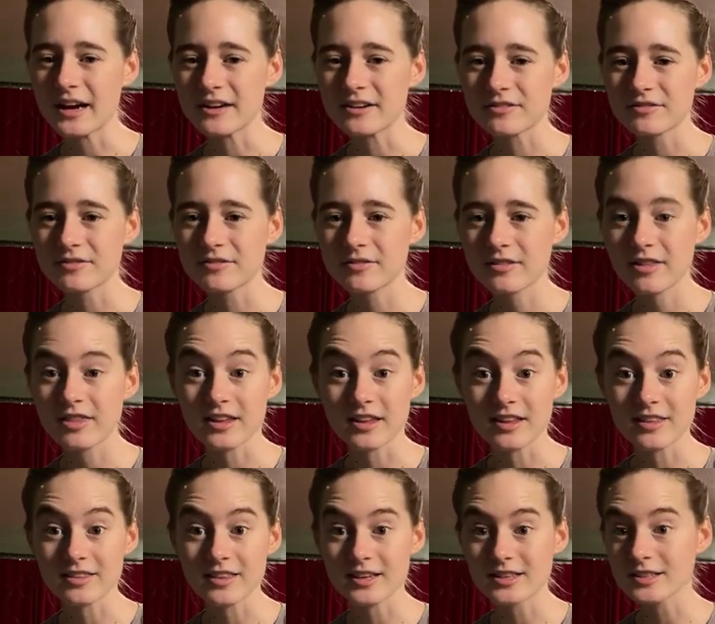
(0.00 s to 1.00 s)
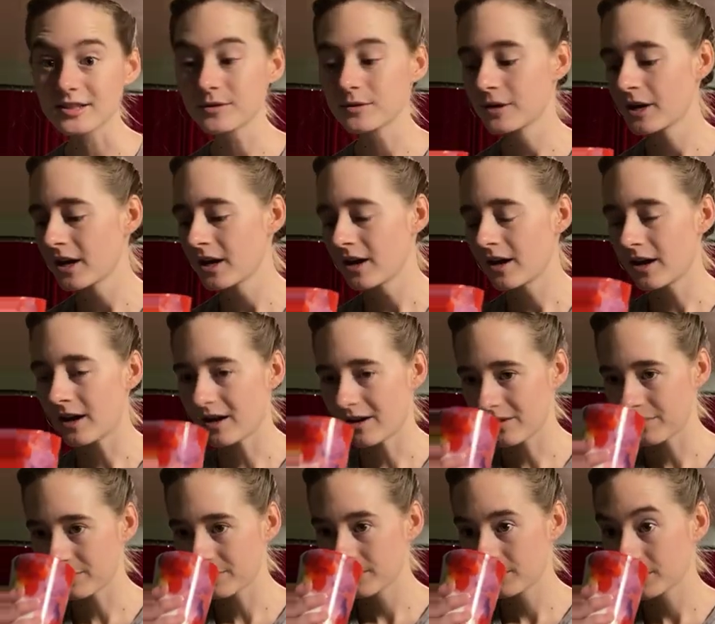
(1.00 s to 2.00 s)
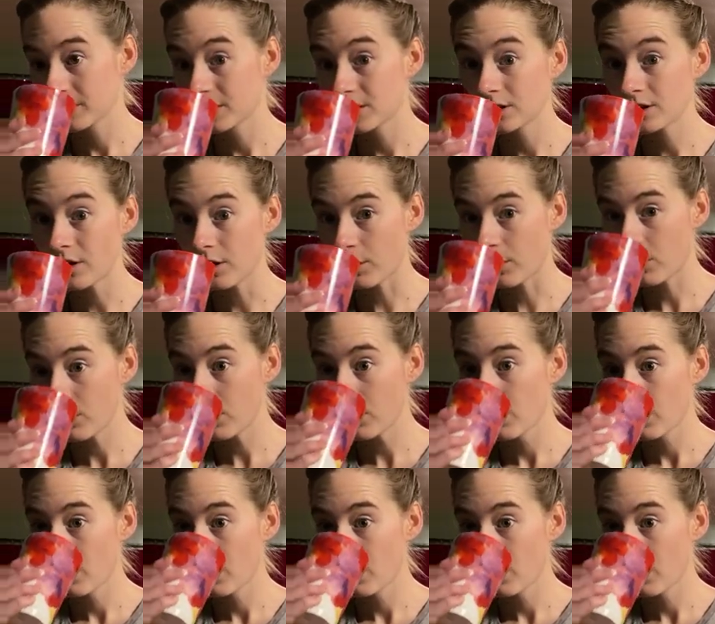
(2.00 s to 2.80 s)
of think they do. So